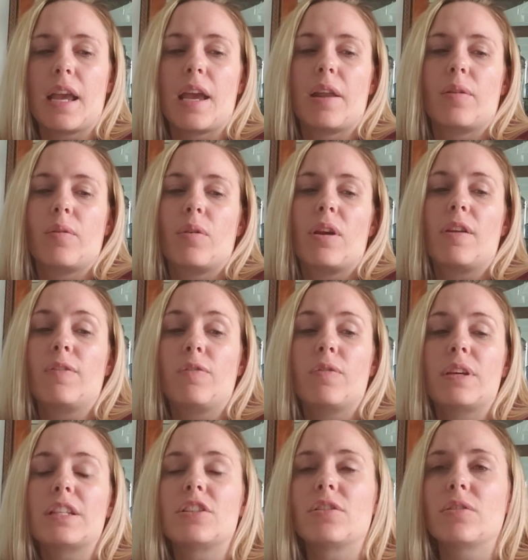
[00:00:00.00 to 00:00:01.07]
And if
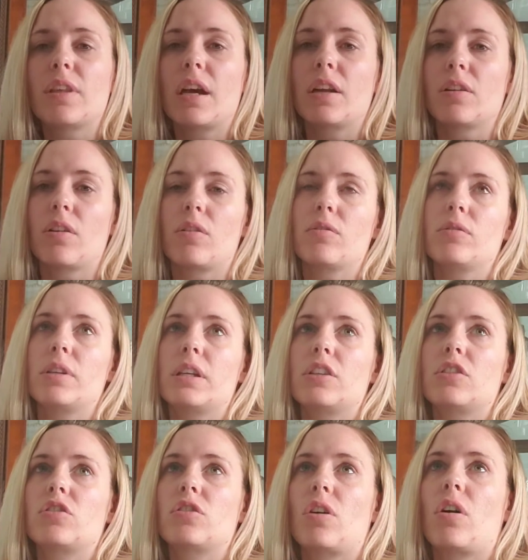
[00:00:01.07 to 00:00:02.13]
we do that, not
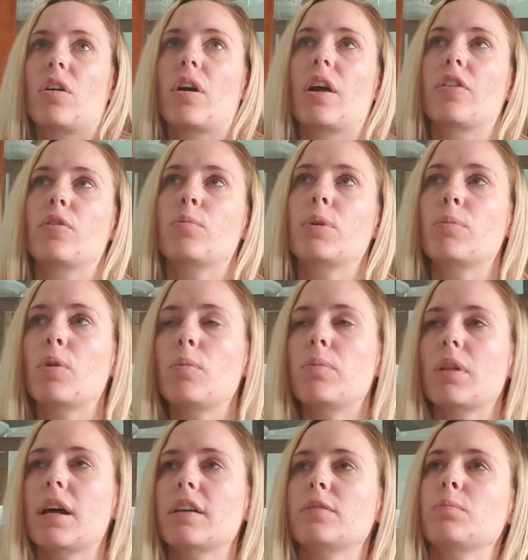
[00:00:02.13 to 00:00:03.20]
only are other people
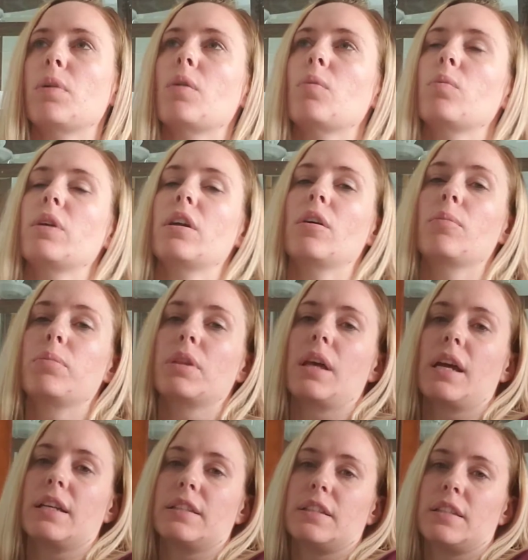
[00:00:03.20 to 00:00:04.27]
blessed, but we are
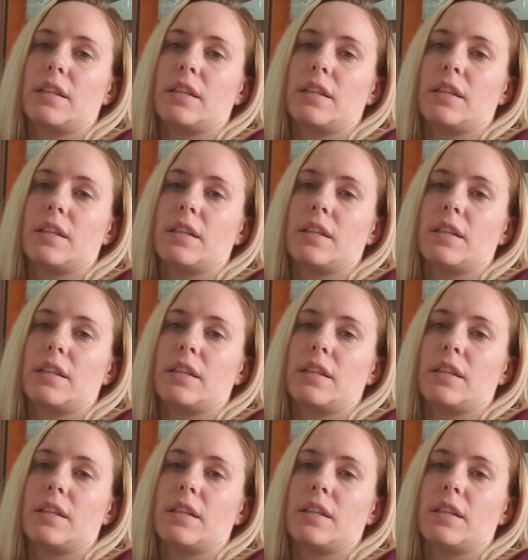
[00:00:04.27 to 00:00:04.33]
blessed